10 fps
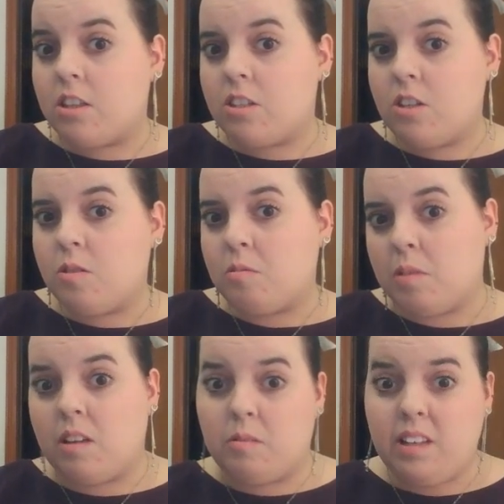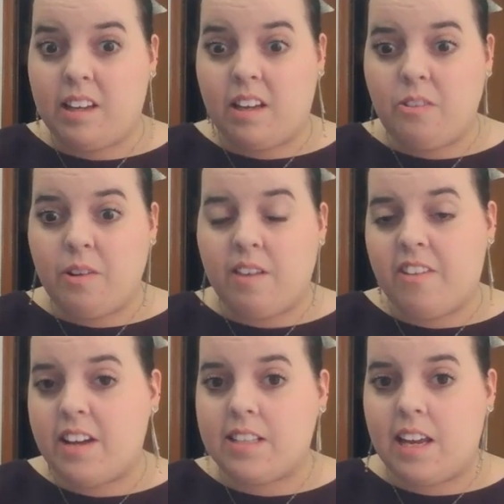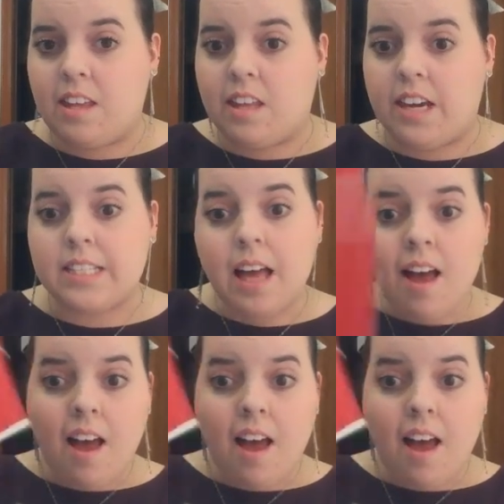two, well really kind of three very exciting things.